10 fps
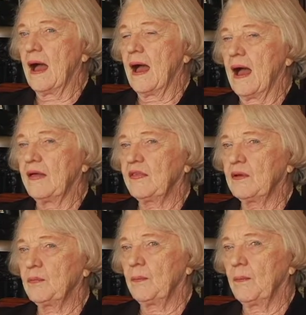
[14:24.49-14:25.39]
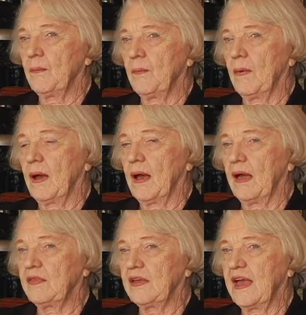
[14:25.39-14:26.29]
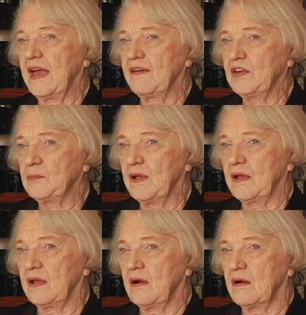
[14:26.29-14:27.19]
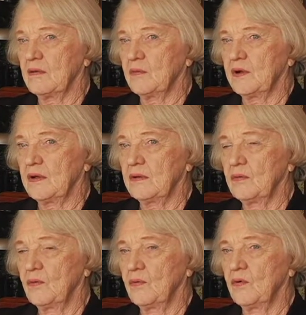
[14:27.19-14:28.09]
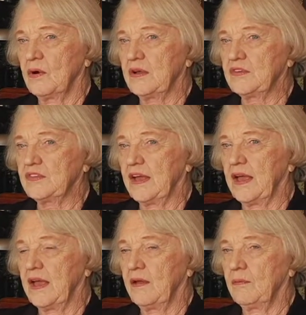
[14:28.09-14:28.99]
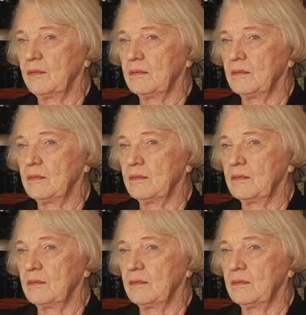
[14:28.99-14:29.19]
I think having Peggy Hartwell was a